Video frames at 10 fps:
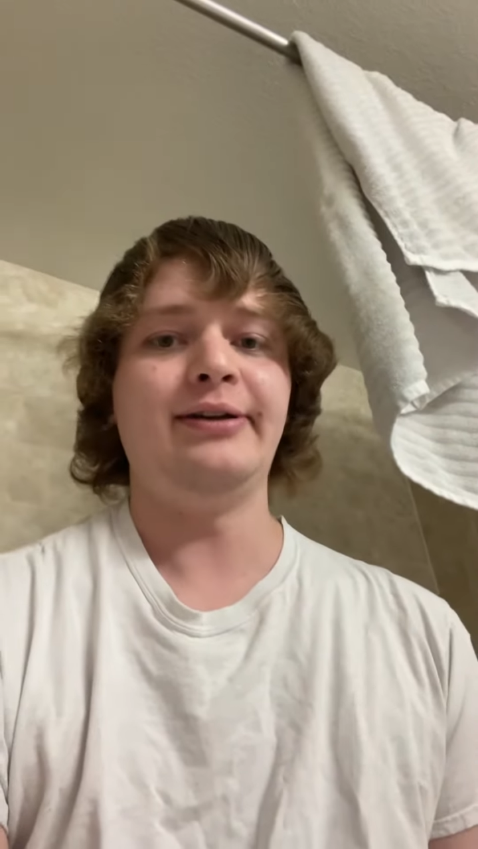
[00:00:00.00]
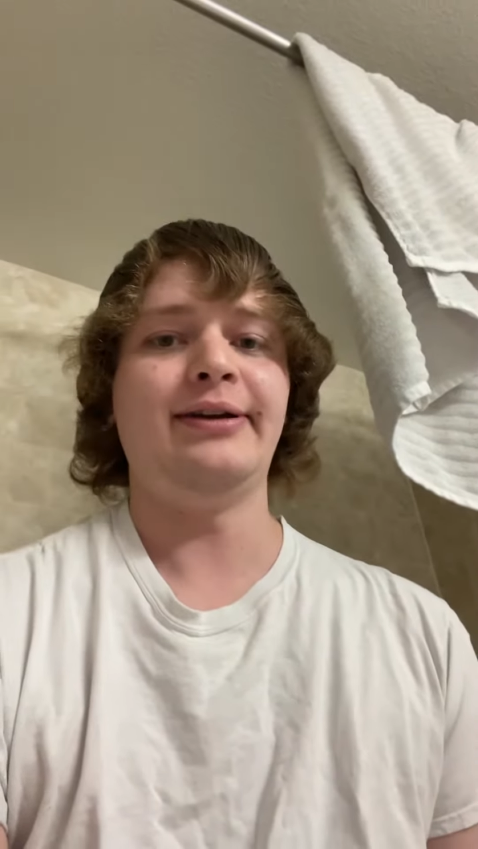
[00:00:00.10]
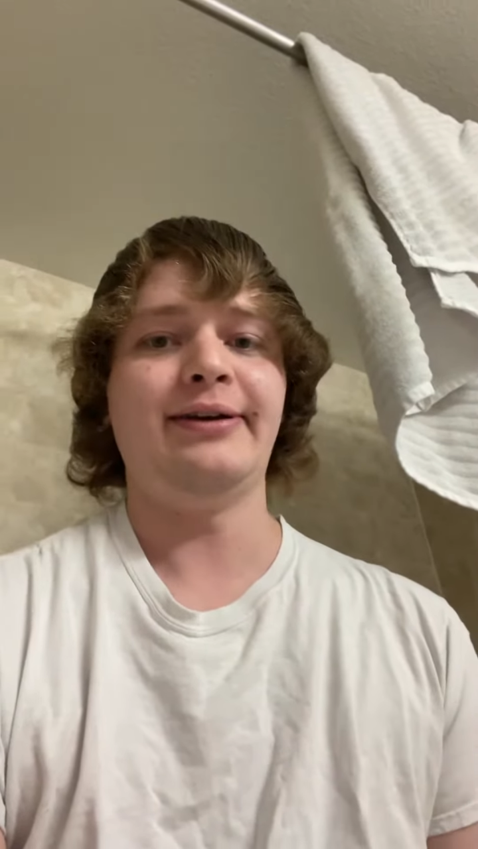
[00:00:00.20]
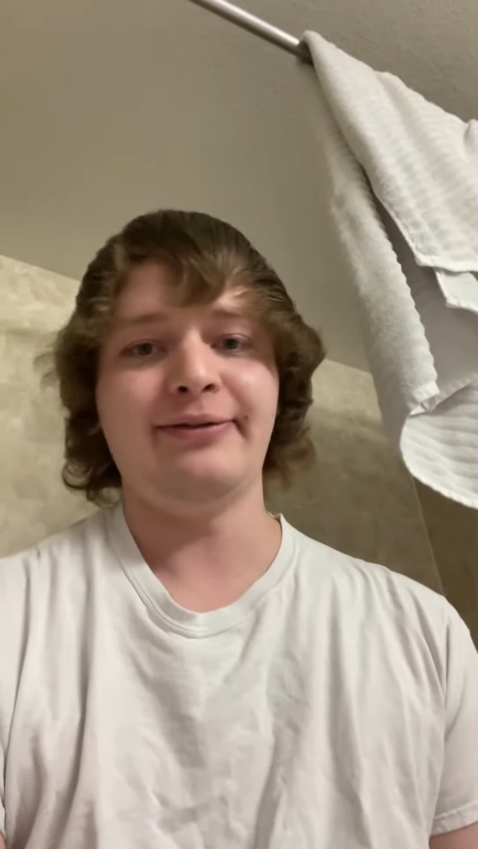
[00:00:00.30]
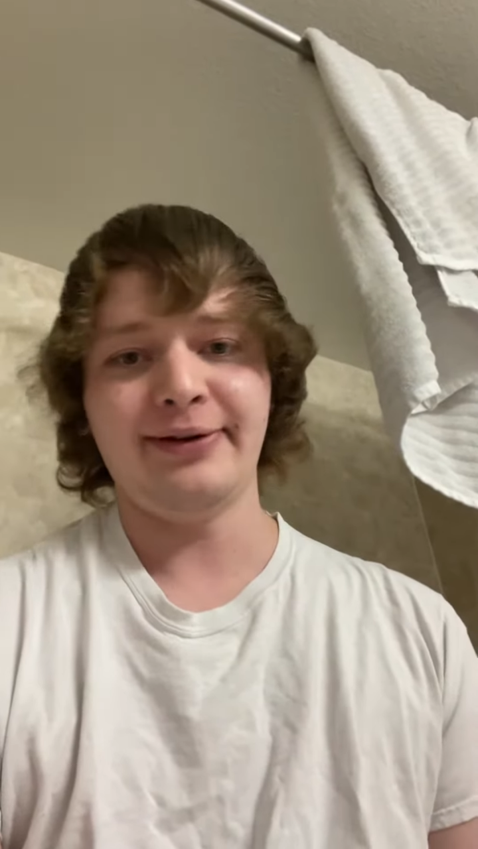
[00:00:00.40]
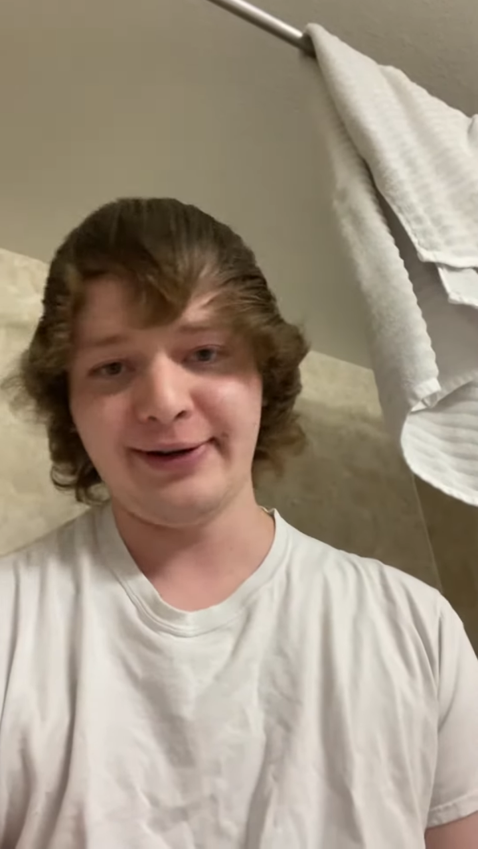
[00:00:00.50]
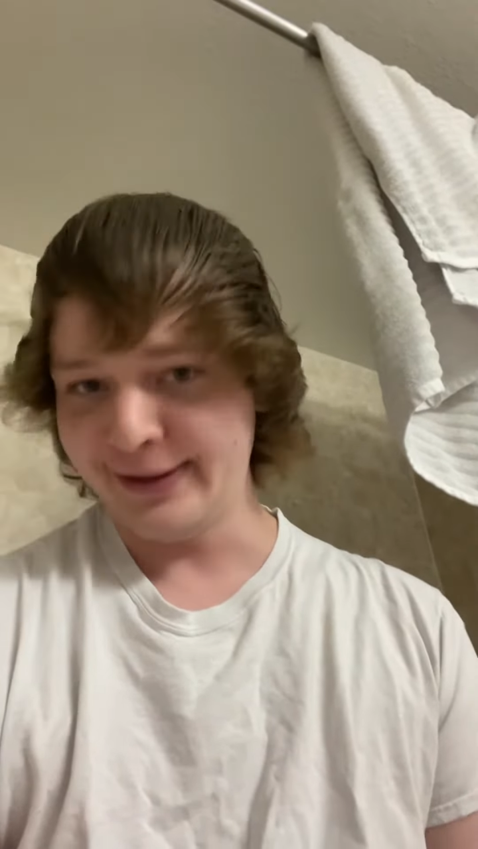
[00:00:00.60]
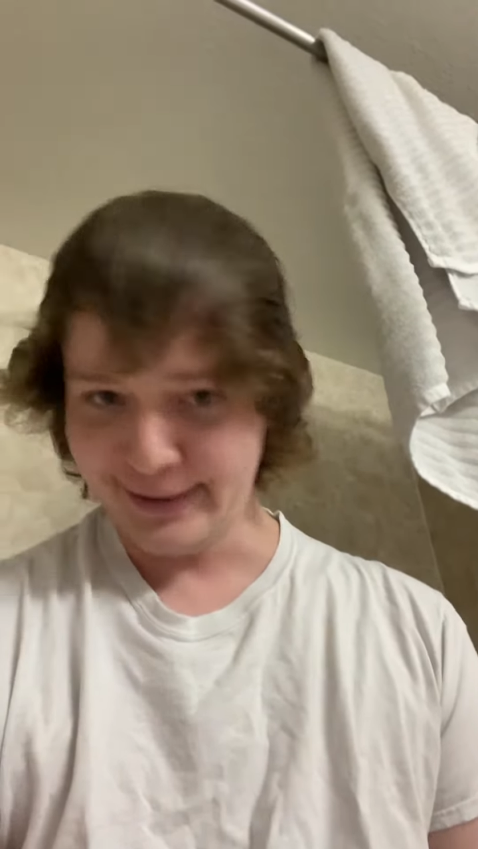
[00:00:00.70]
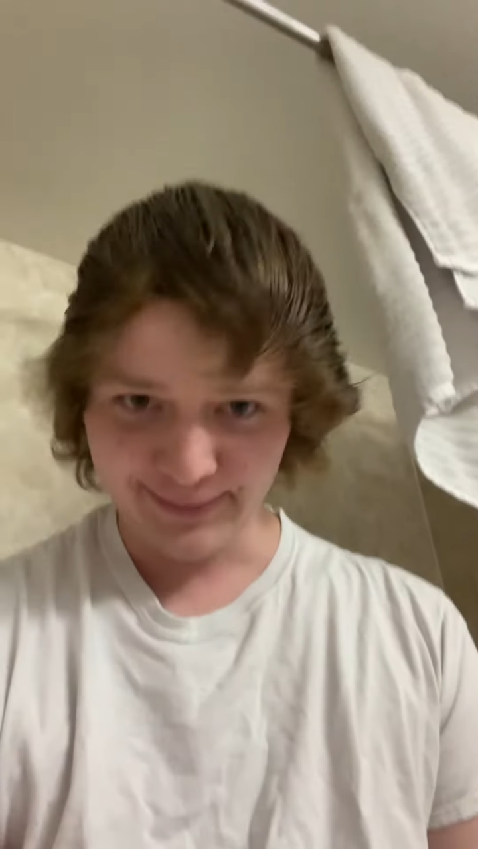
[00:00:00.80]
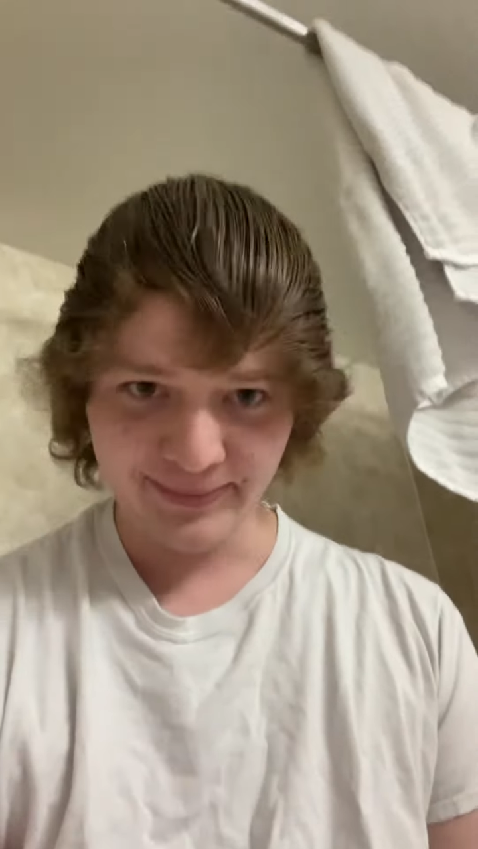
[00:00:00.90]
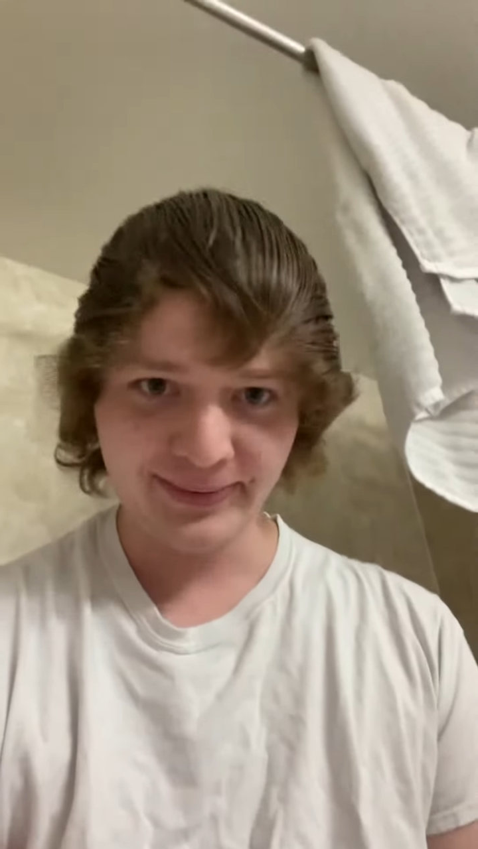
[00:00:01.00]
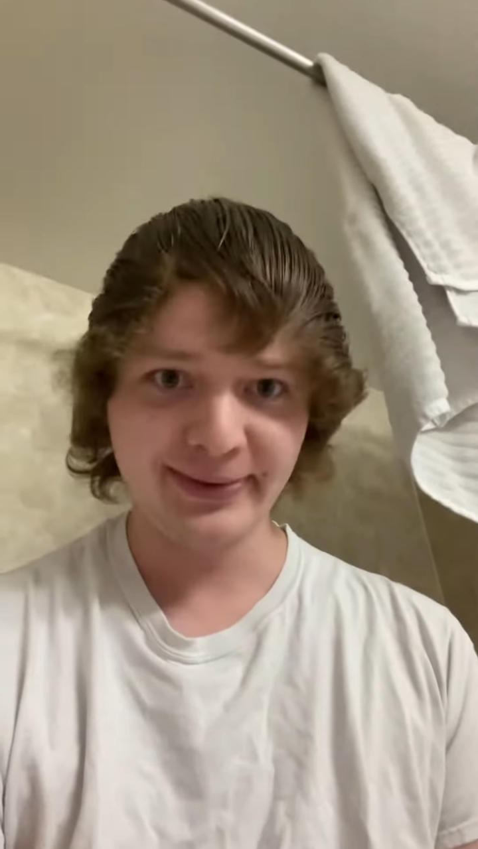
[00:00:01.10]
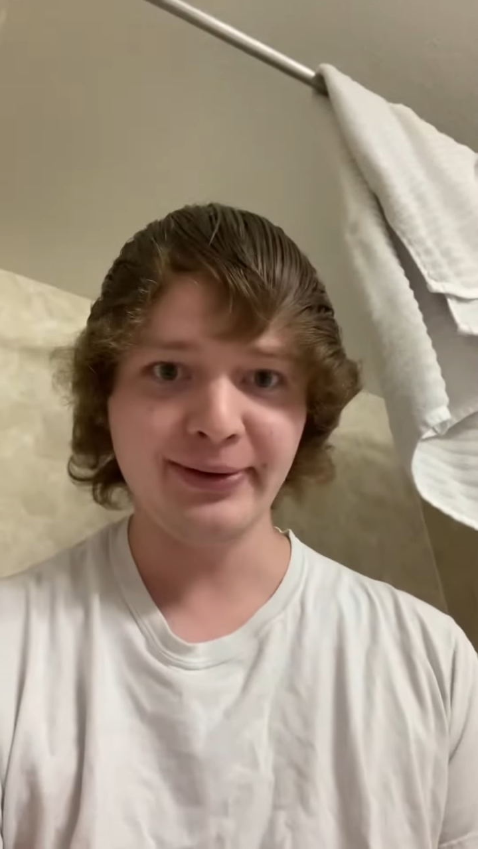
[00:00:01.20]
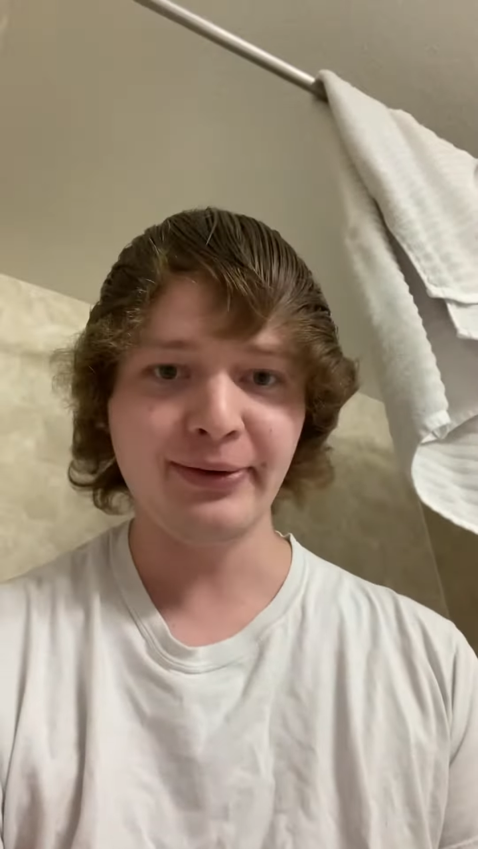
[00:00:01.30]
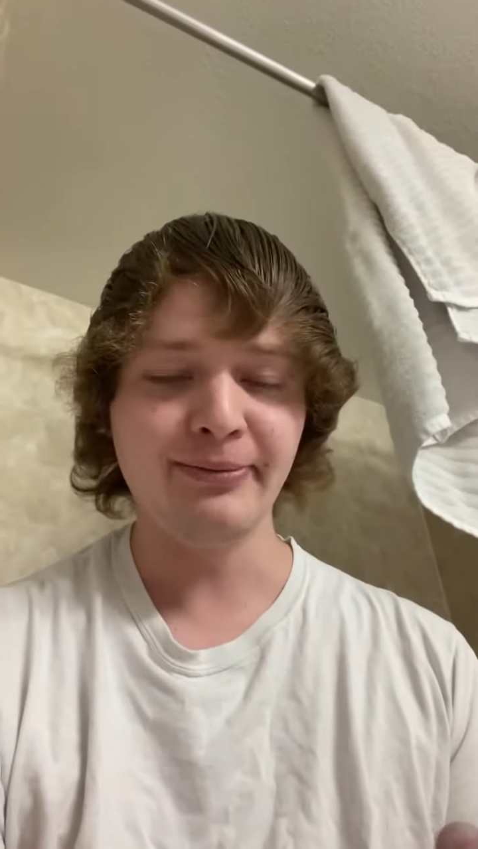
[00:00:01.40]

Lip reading: Like fucking, oh